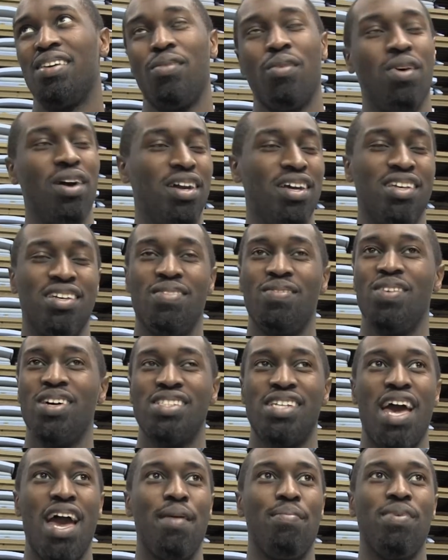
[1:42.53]
what
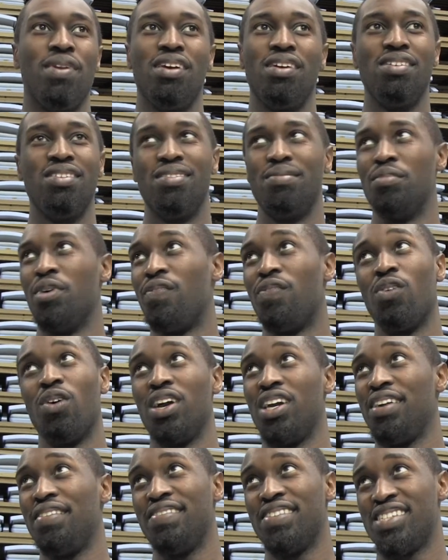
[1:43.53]
what's happening
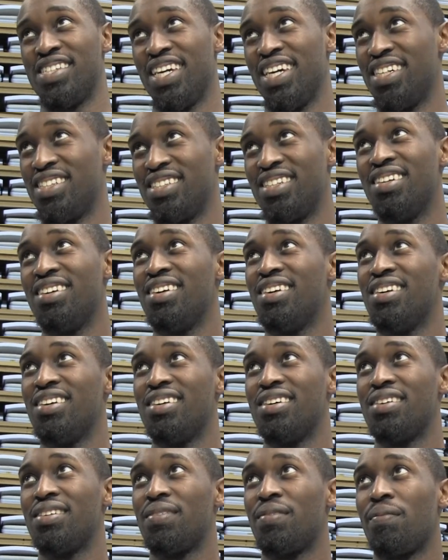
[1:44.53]
before he even says it.
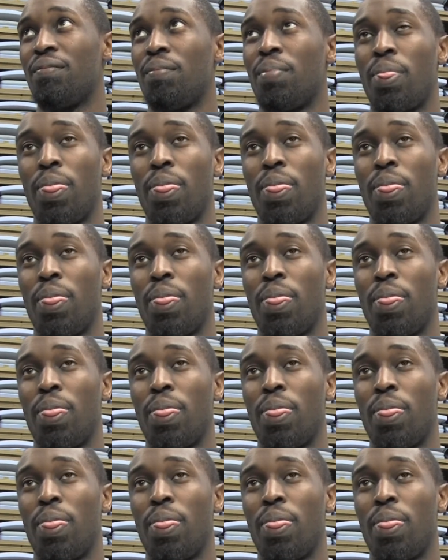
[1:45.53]
How